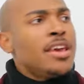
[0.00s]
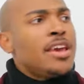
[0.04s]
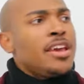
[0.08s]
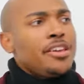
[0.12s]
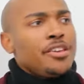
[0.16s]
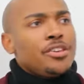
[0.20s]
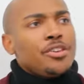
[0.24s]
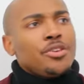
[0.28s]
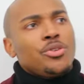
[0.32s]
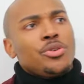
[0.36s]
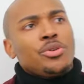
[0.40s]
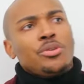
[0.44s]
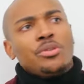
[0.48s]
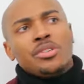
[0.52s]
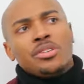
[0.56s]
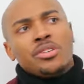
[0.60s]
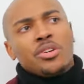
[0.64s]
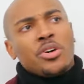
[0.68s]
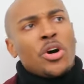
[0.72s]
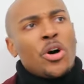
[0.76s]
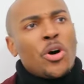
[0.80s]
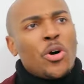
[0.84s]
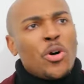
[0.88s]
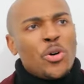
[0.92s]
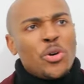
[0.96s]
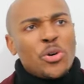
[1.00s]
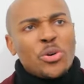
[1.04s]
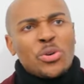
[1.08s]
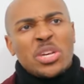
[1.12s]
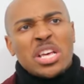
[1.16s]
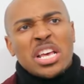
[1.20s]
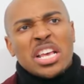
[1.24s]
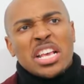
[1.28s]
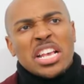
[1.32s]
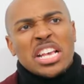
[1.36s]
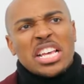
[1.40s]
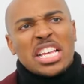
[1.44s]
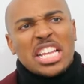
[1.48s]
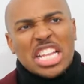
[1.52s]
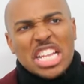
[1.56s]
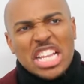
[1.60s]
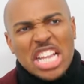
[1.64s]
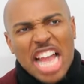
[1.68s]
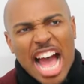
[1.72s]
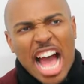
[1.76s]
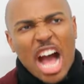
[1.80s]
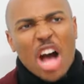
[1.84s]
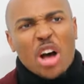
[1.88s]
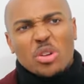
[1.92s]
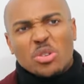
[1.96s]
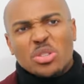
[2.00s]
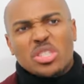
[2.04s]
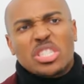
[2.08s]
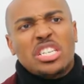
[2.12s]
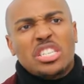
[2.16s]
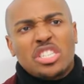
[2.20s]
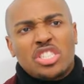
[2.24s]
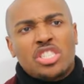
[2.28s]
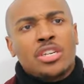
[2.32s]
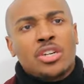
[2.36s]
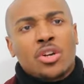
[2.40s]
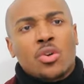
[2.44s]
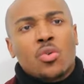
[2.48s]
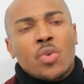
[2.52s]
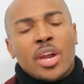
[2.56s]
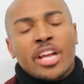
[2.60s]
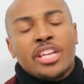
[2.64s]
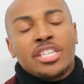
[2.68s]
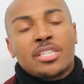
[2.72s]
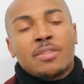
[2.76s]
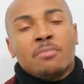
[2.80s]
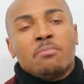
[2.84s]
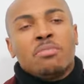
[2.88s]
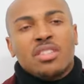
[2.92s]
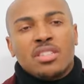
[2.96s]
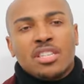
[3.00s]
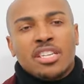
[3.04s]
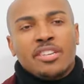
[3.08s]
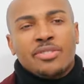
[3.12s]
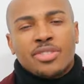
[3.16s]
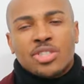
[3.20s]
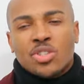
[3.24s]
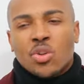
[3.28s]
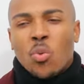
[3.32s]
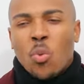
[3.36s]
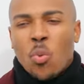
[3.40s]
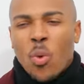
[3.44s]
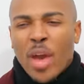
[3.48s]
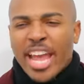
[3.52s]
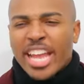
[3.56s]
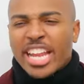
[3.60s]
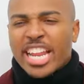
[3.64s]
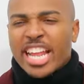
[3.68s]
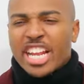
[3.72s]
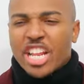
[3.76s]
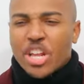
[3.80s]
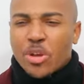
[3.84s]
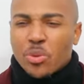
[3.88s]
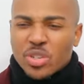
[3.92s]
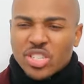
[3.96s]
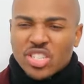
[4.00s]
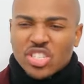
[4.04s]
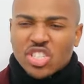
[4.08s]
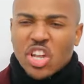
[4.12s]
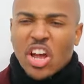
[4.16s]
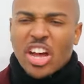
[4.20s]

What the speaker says: And you and your whole lousy generation believes the way that it was